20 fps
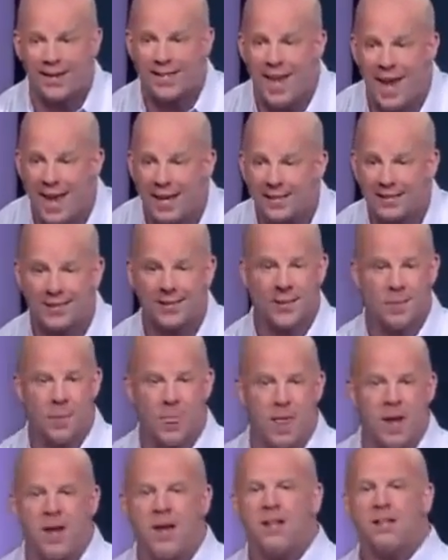Yes.
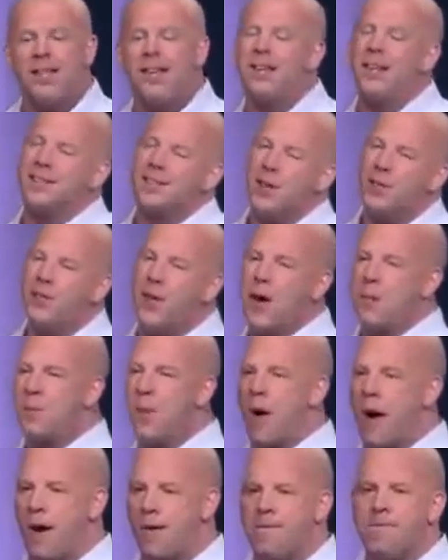Then this is the fun
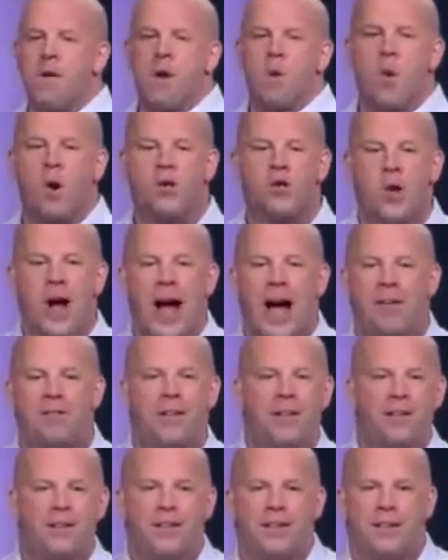part. We're
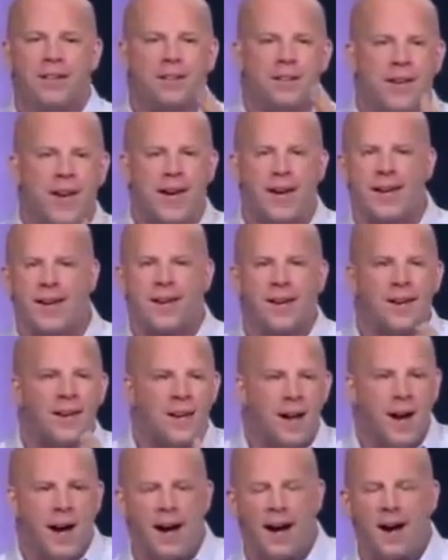driving, okay?
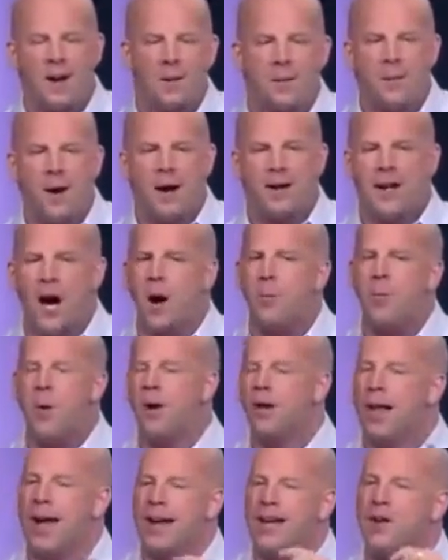A
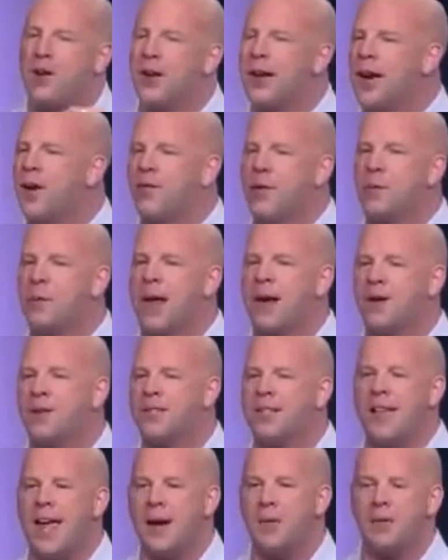lady you're going to hear from later on
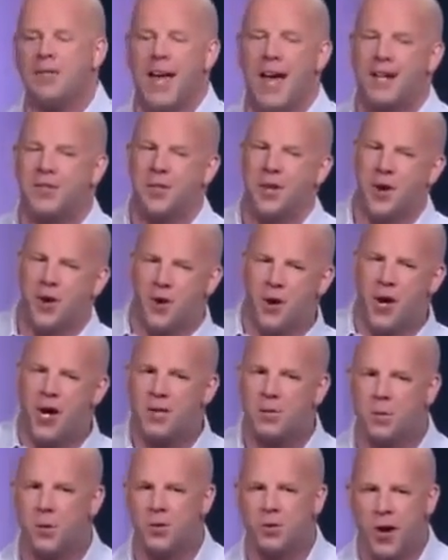today was actually, her and her
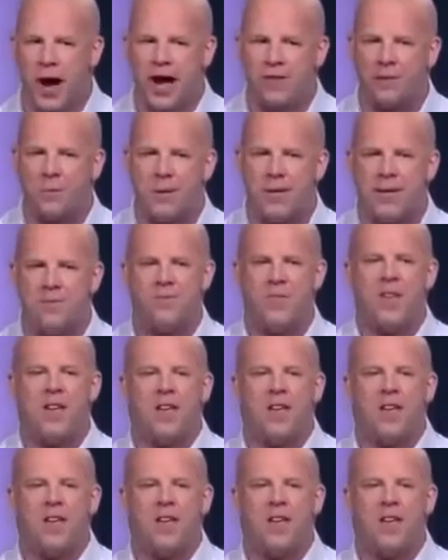husband were driving me.